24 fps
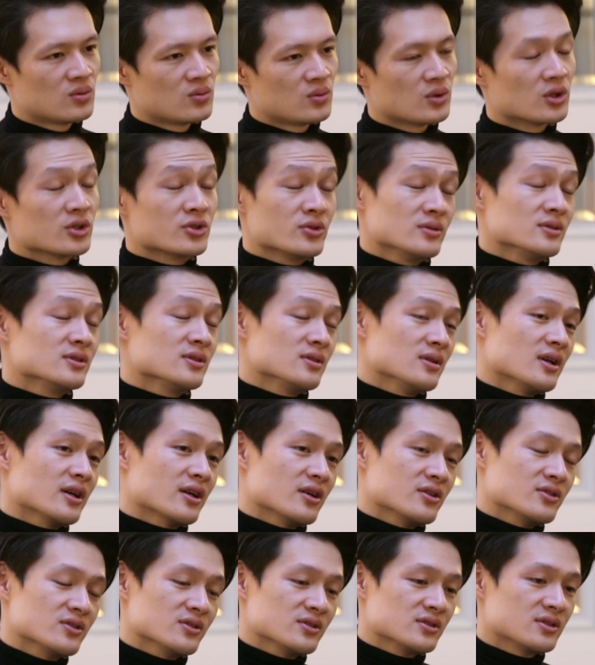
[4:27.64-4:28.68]
Well, like
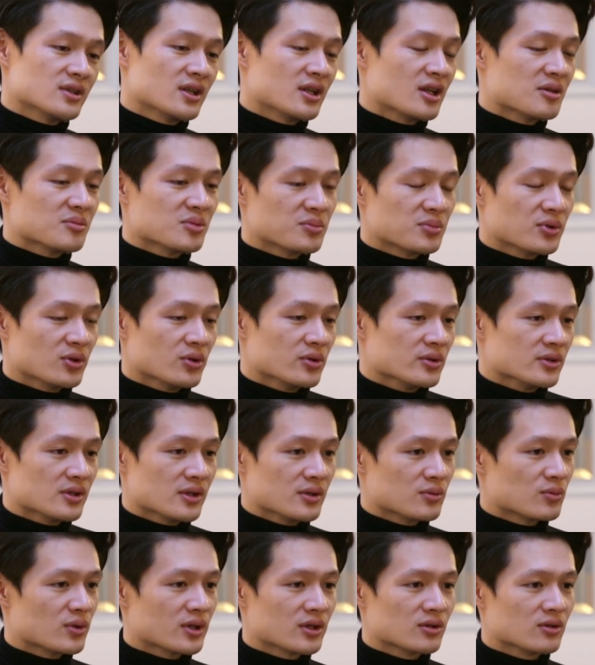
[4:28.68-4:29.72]
I just said, I'm a poet. I
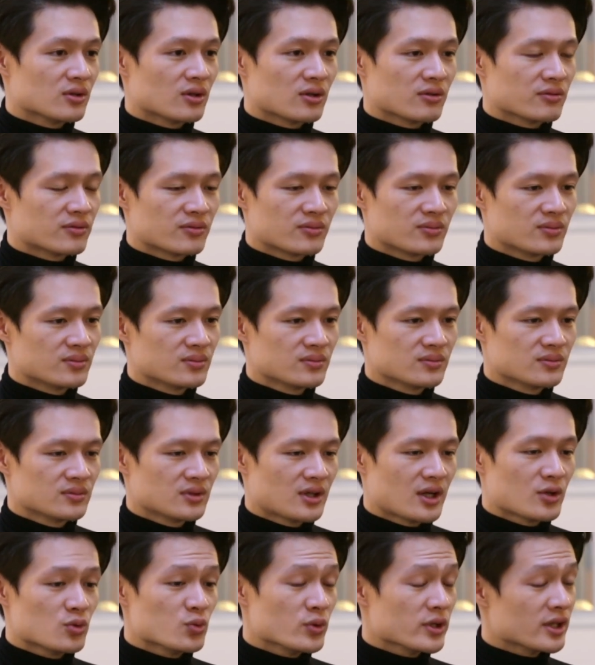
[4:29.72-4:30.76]
write
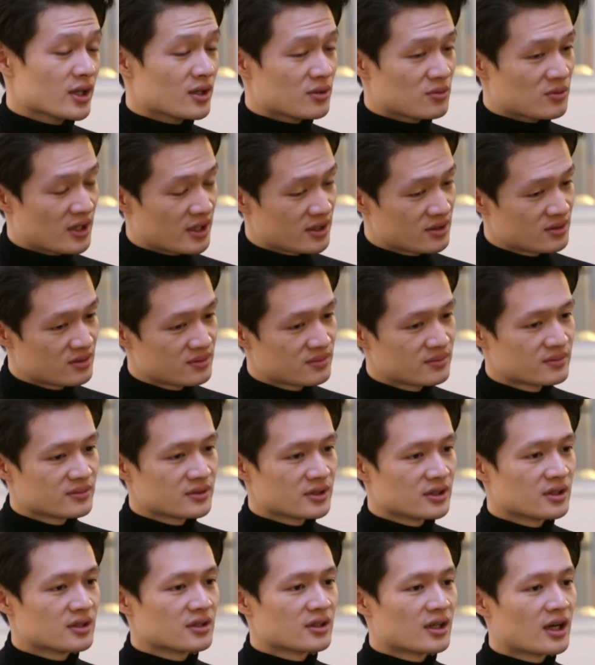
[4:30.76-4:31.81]
I read and write.
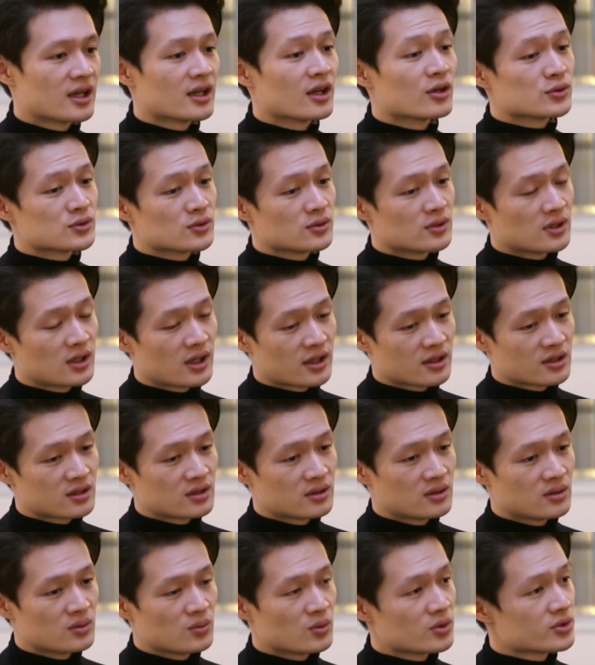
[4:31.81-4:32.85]
Yeah. And I also like
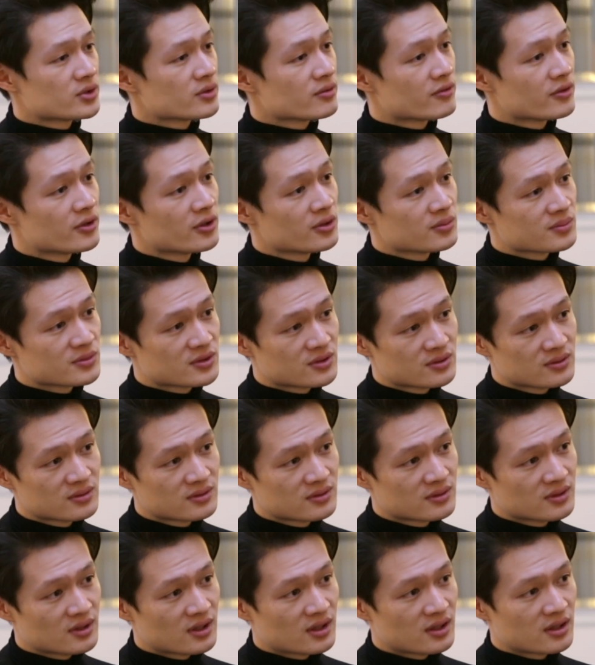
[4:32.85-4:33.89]
watching films.
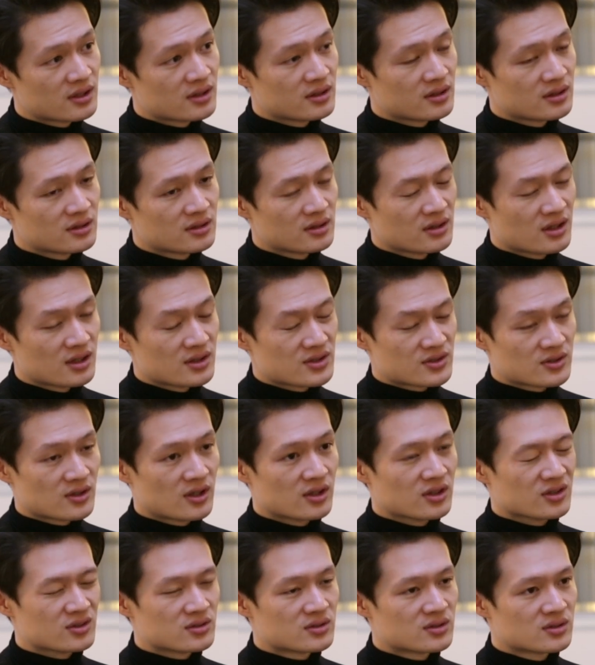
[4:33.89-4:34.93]
I
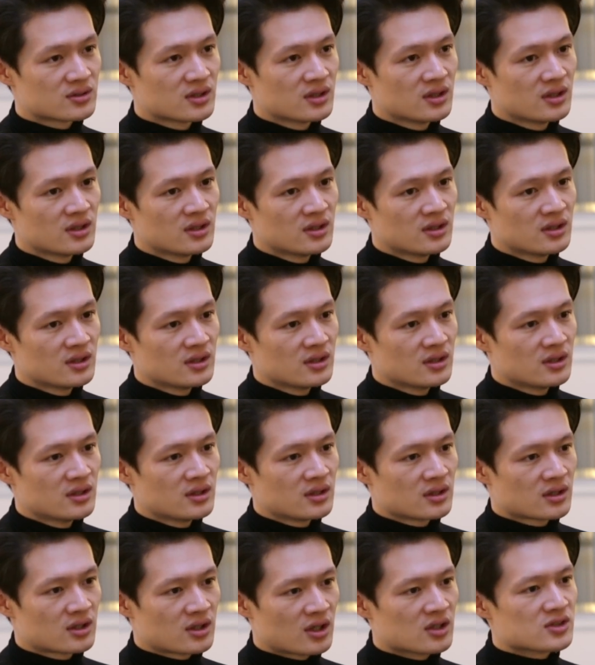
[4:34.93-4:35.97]
started
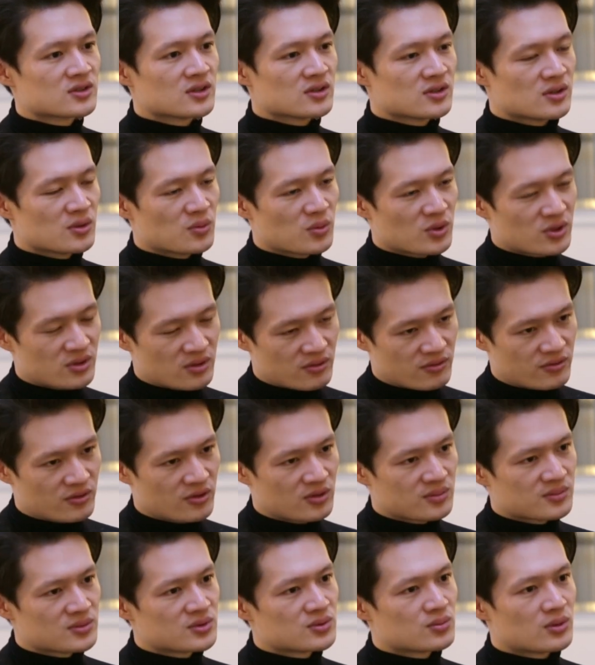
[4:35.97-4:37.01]
constantly watching
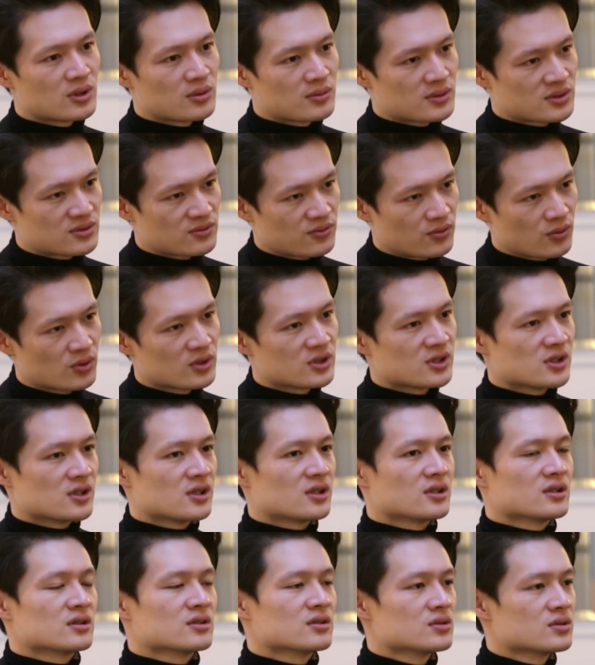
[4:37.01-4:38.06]
films when I was 14.
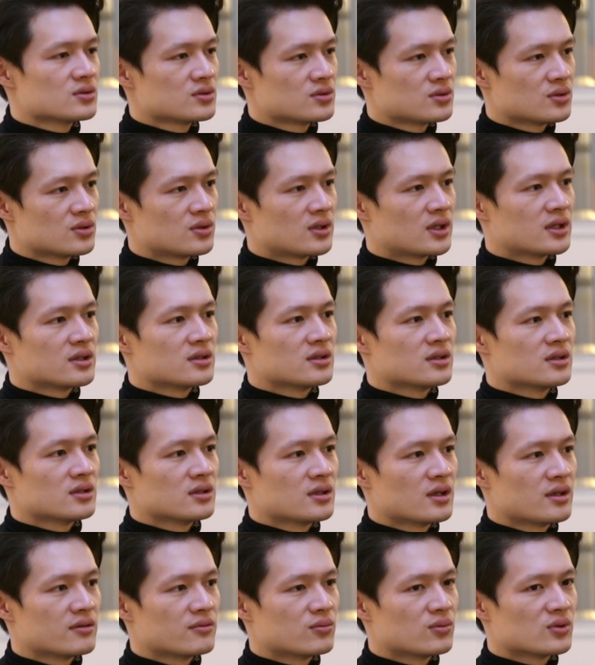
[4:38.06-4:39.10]
So
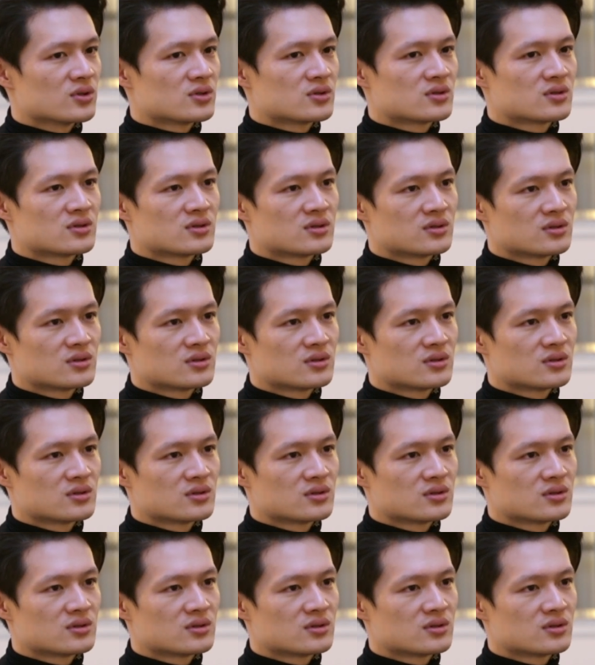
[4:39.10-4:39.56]
I've watched